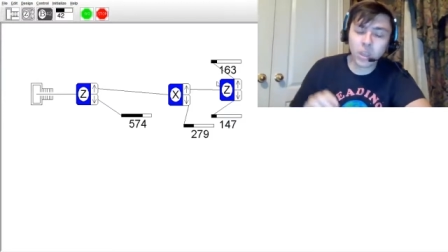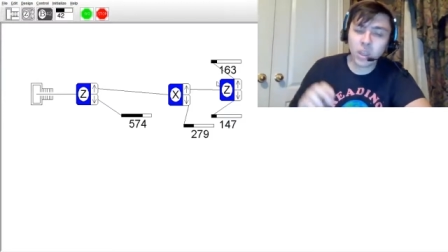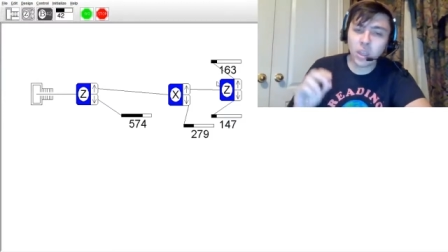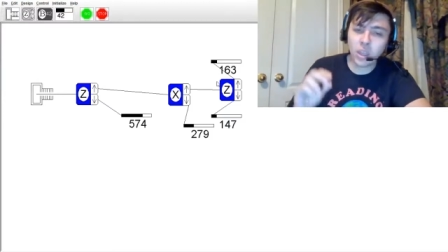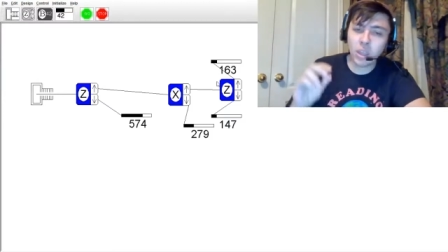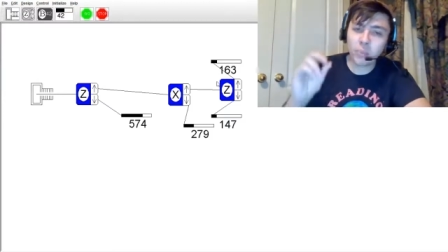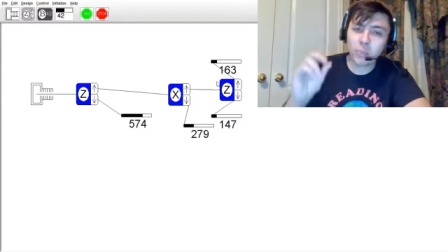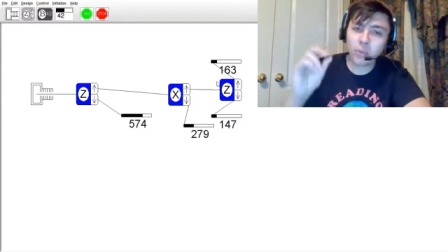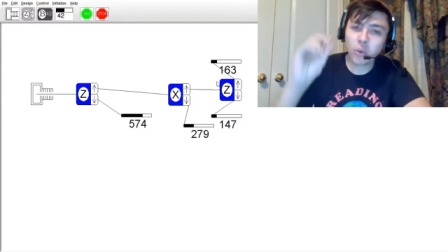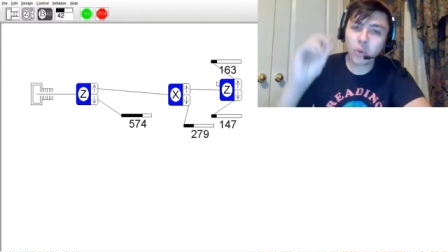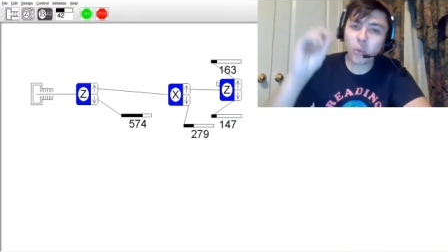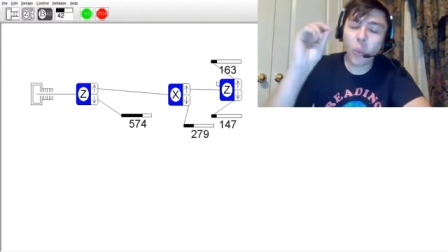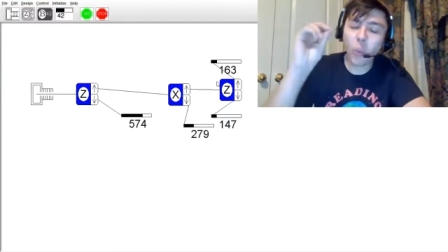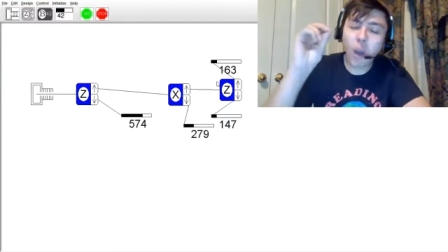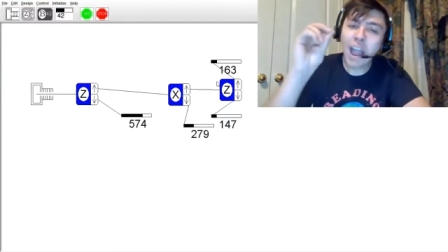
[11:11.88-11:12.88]
But the
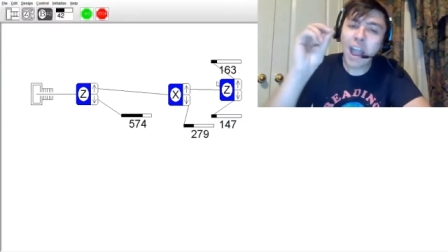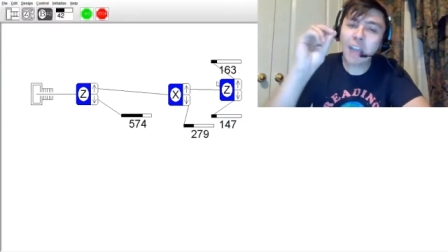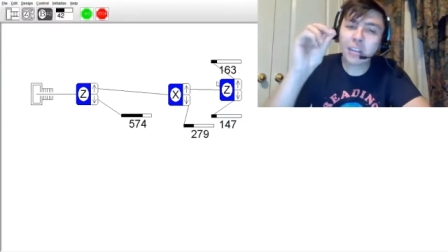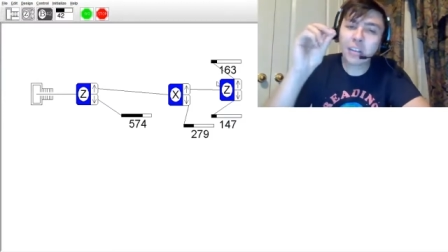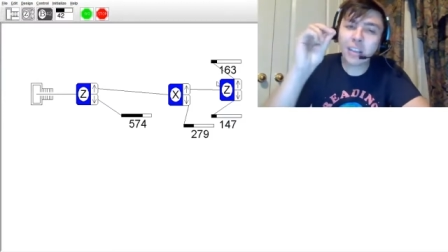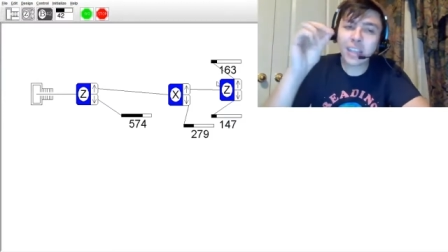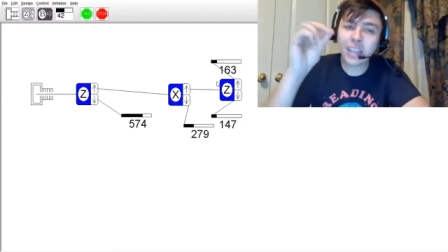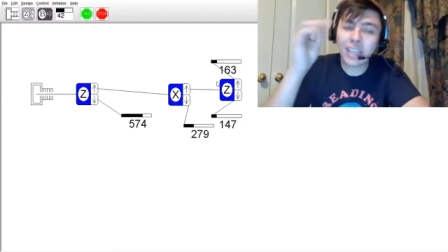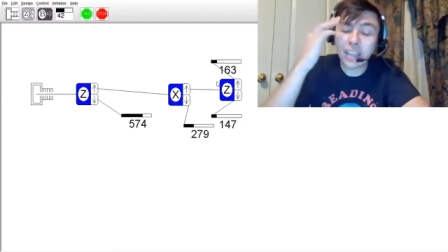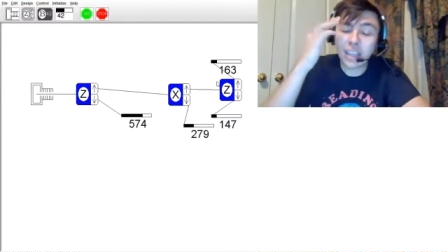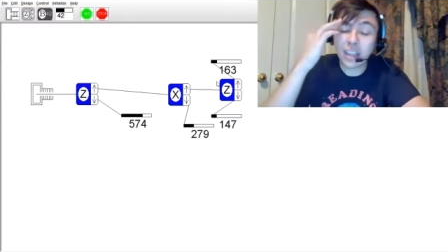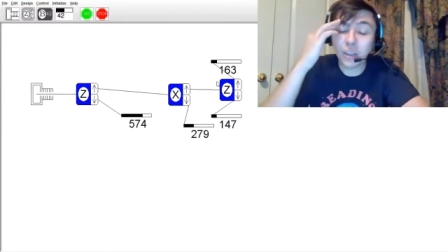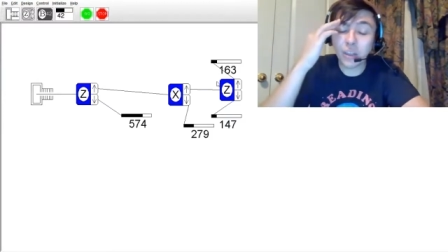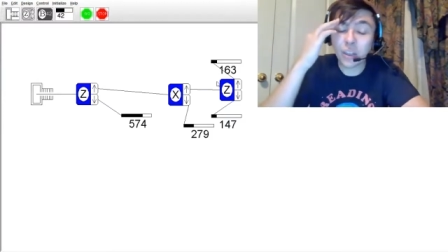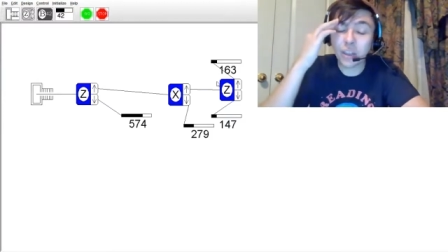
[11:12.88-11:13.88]
wildest thing is
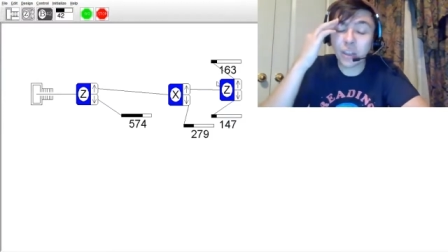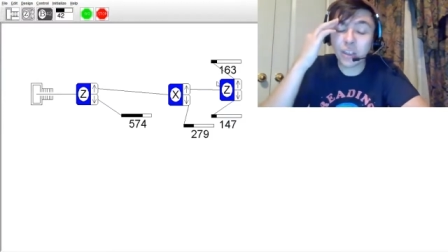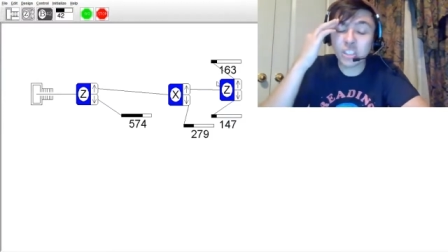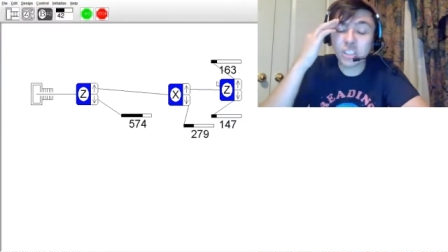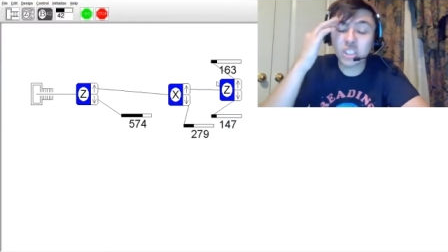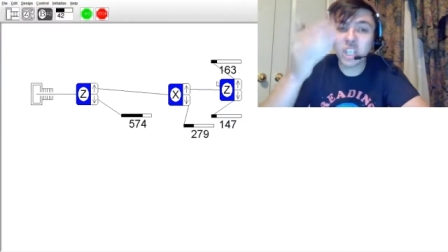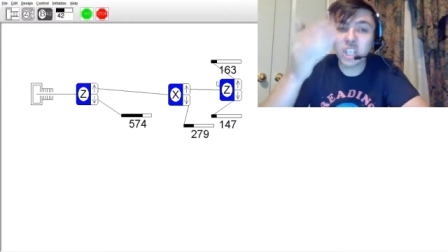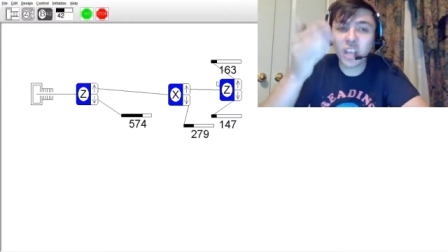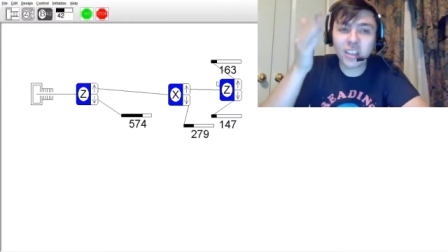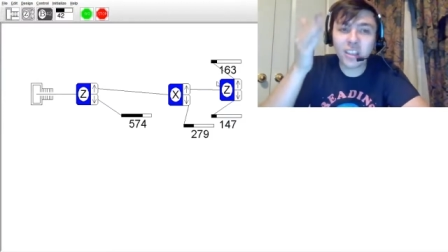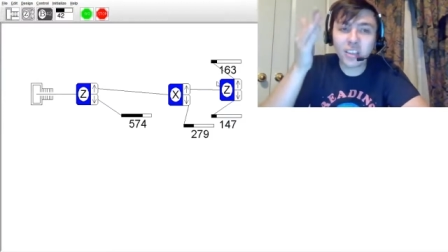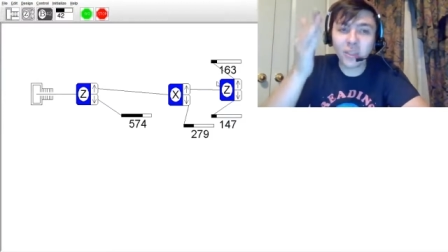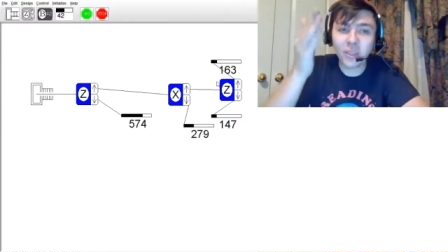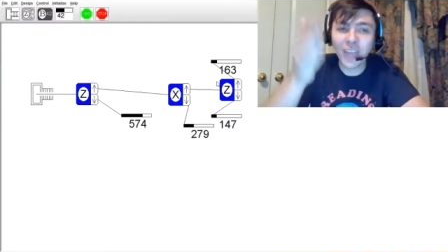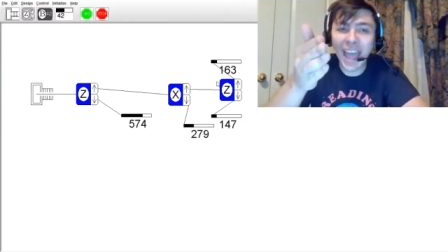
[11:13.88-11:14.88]
just
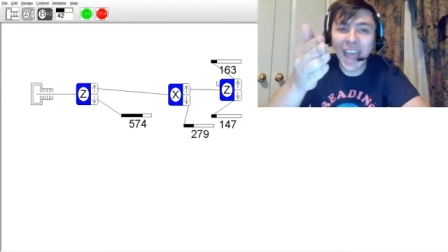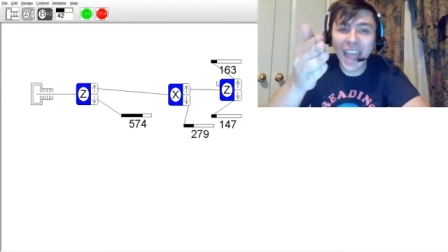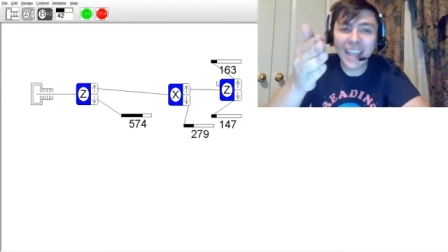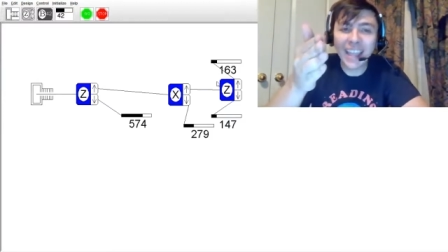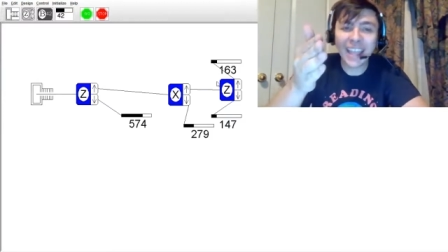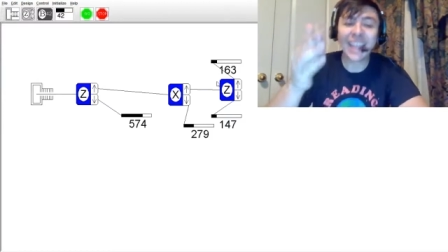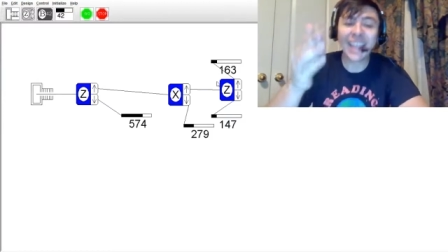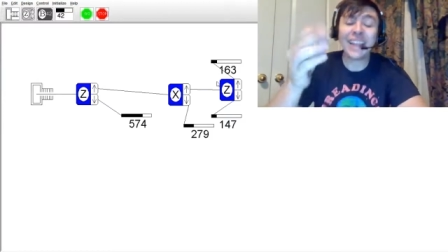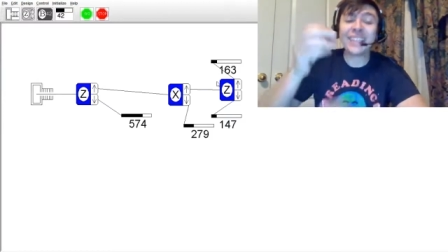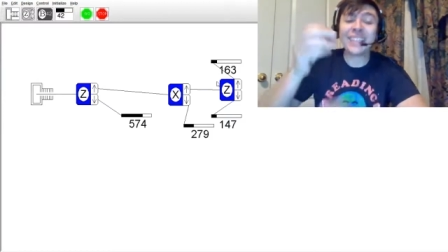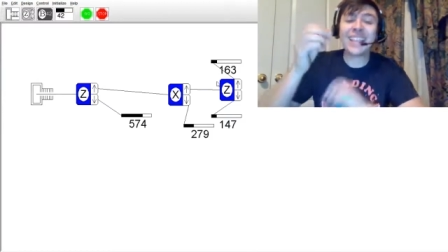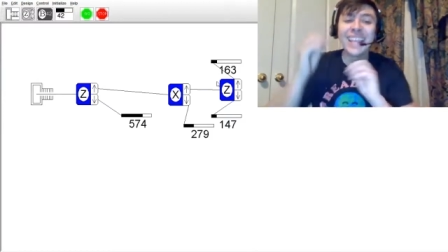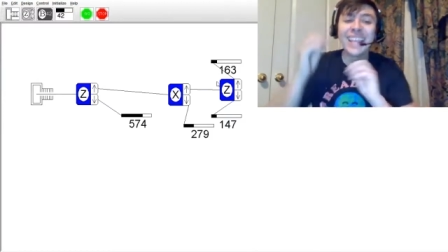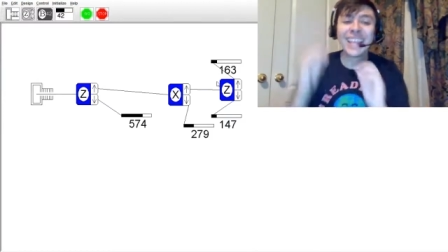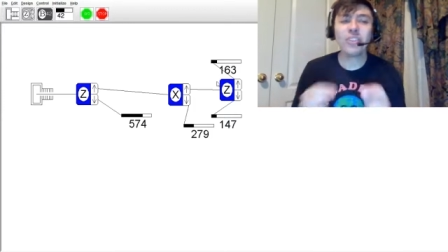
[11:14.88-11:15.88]
that the
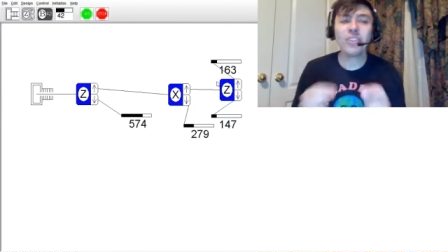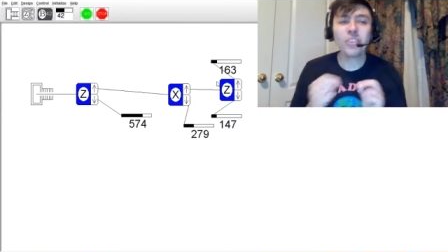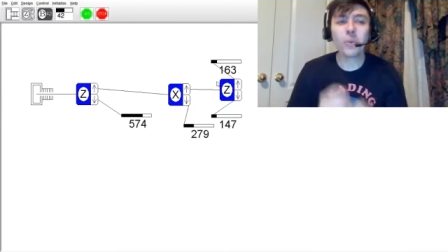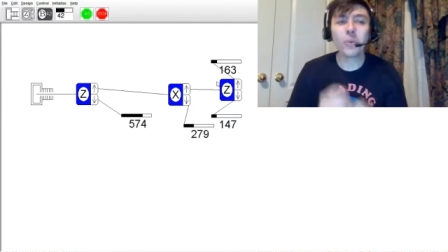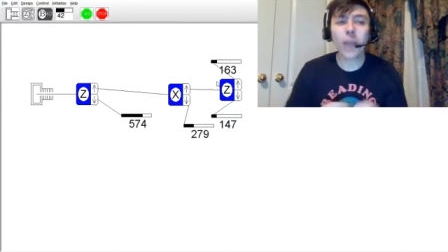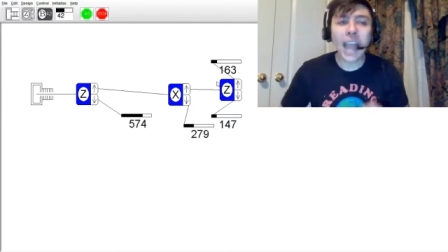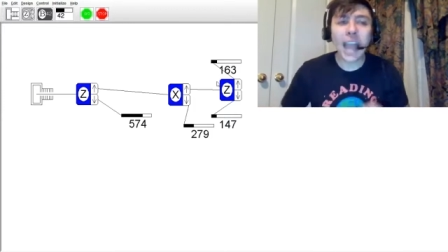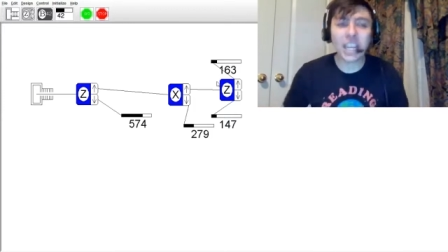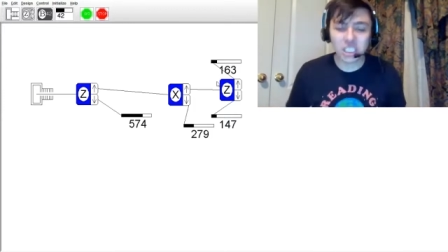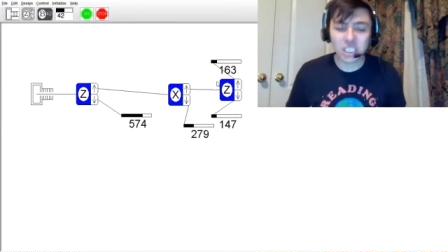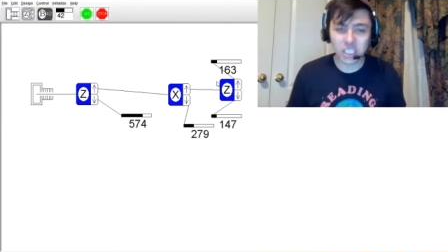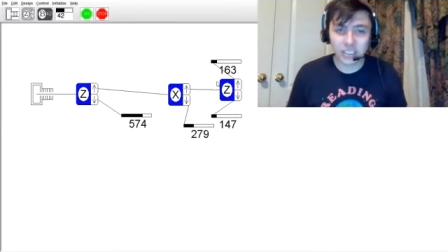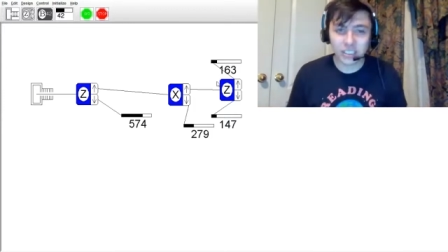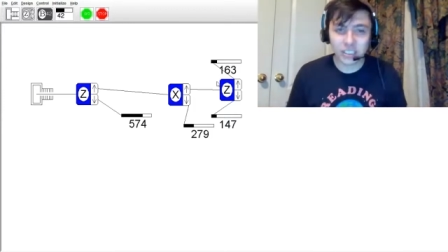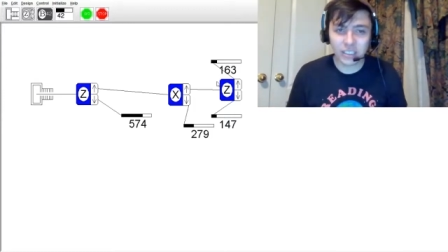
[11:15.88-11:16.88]
interaction